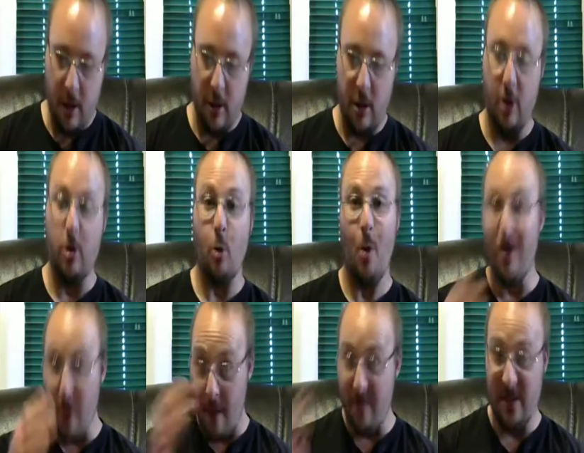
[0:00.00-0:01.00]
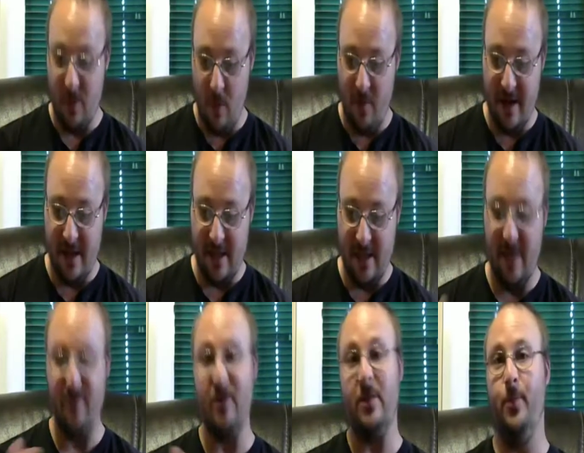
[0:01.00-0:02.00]
The director of this movie is
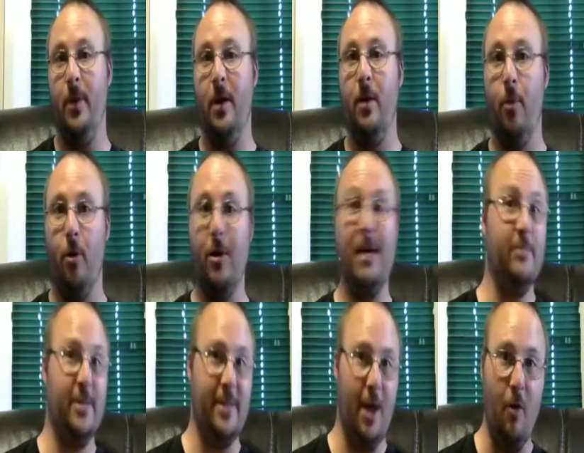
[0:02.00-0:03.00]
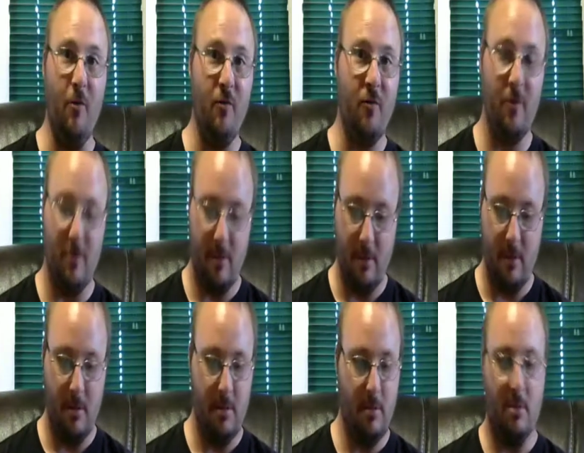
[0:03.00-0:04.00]
Steven Spielberg himself.
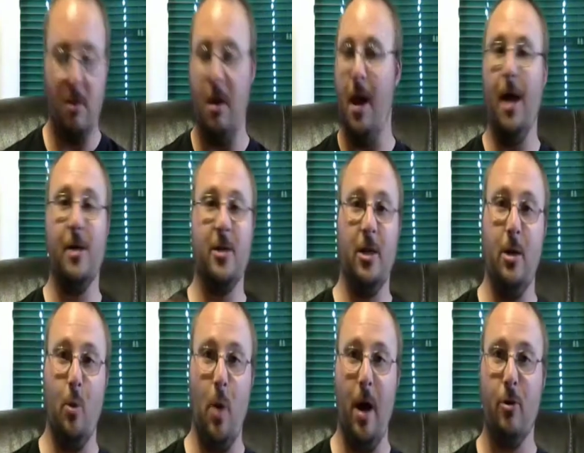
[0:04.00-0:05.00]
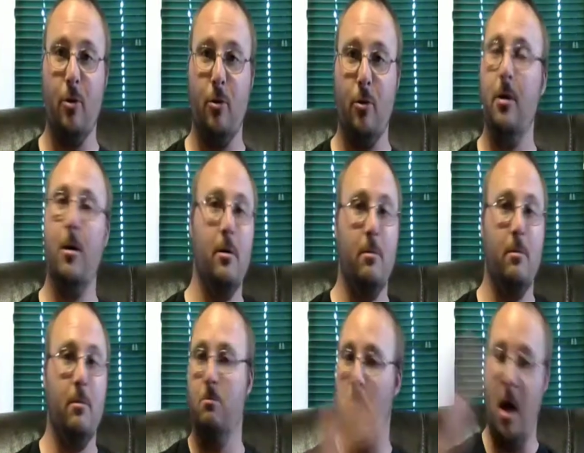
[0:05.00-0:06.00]
Excellent director.
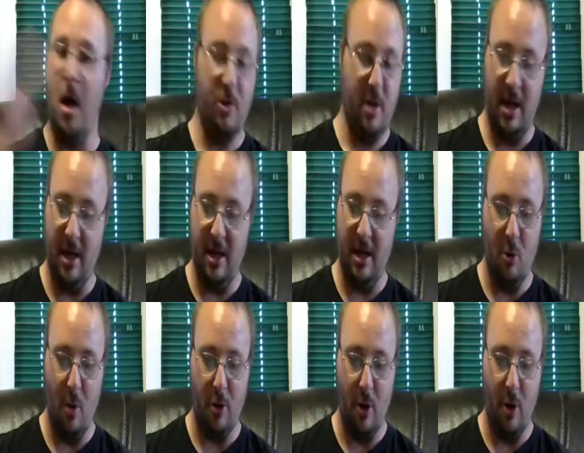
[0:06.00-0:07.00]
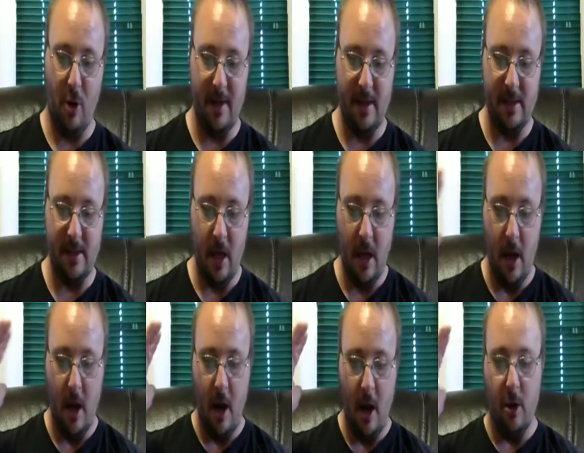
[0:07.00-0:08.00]
I think he did a great job in this.
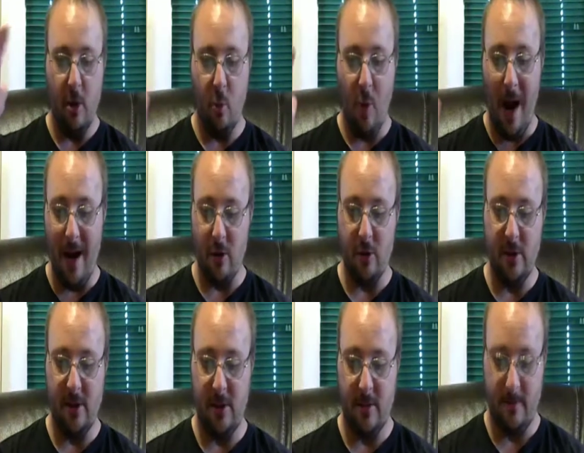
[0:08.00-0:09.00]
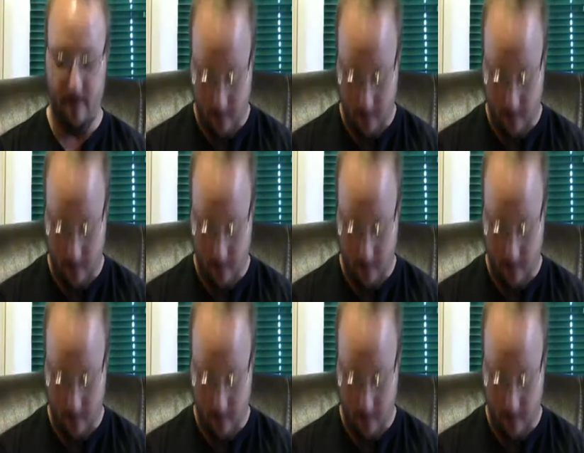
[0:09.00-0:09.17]
The writers,